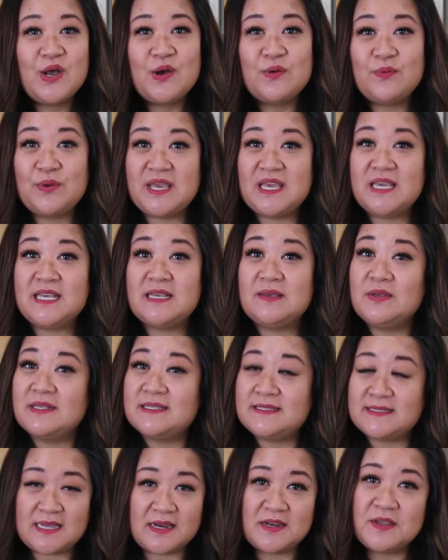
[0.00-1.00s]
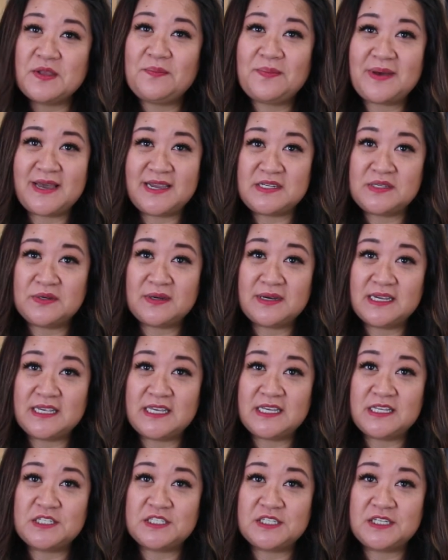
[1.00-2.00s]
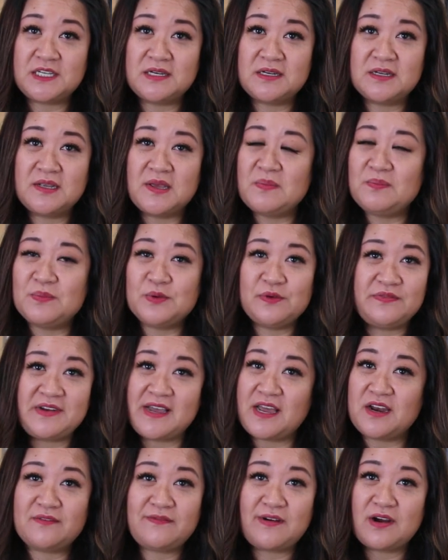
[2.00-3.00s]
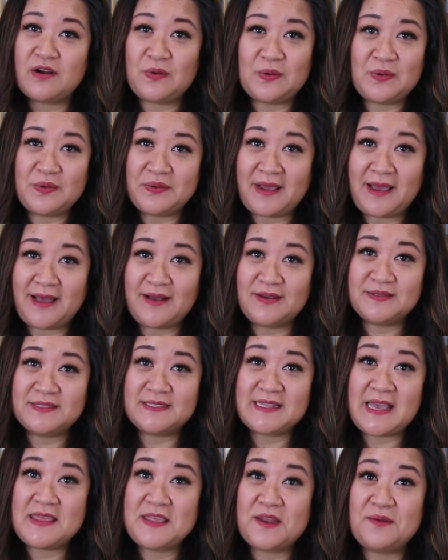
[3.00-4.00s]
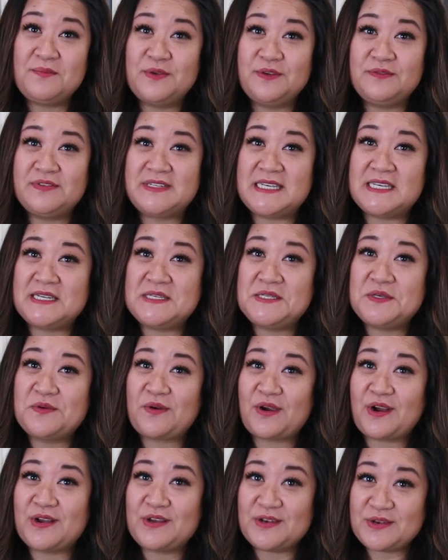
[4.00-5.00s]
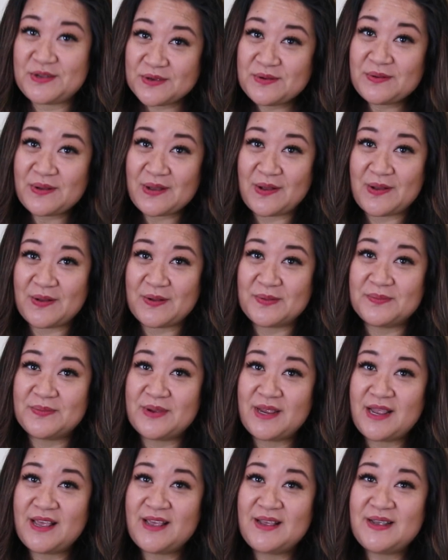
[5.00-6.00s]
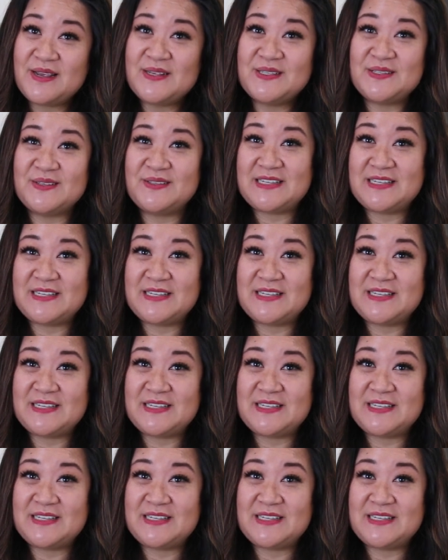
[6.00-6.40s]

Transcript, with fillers: we said goodbye to our kitchen, moved out of our old house, and then moved into our new home. So